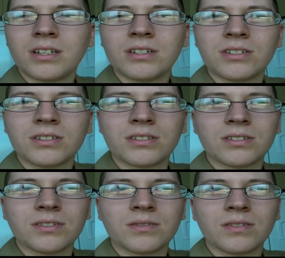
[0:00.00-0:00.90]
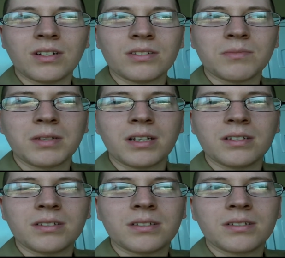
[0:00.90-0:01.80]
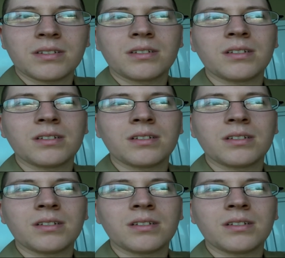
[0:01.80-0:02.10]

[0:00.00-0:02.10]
It just, you know, some days,